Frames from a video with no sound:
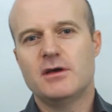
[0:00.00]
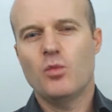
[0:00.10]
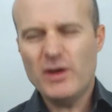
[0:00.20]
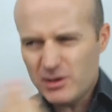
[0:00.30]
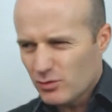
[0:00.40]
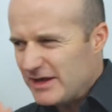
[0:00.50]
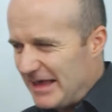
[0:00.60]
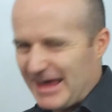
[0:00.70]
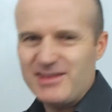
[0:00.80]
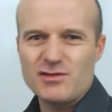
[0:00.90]
Where do you want to
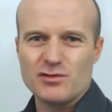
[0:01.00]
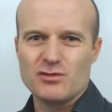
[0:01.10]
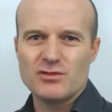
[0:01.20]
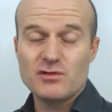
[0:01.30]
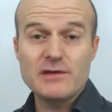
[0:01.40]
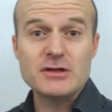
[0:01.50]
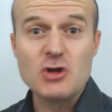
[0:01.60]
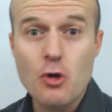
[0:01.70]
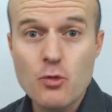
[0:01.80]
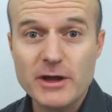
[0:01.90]
get to? Do you even
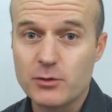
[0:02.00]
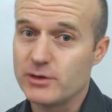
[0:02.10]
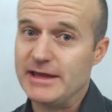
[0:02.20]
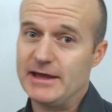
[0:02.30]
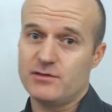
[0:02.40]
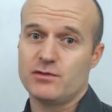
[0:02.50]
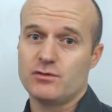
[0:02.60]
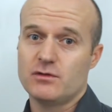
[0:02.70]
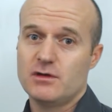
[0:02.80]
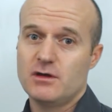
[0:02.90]
know where you want to get
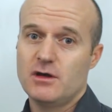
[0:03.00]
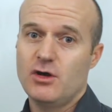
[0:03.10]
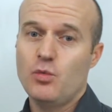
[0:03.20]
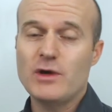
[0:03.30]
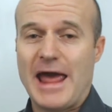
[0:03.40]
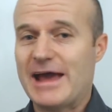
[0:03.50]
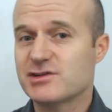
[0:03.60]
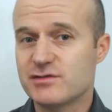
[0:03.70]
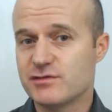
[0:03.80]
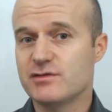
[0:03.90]
to? What
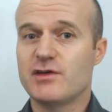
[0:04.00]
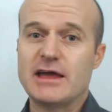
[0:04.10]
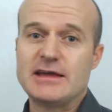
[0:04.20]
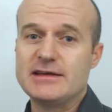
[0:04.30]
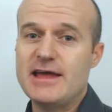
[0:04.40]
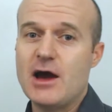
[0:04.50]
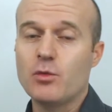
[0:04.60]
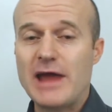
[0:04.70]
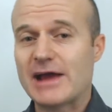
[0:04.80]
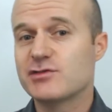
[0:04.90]
actions are you taking now?
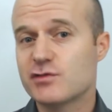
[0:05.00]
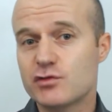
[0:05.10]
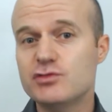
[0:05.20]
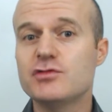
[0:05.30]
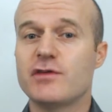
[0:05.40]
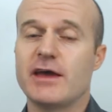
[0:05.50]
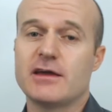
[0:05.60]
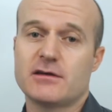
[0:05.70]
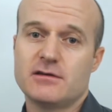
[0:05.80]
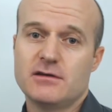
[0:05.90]
What actions could you
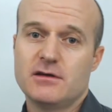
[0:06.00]
take?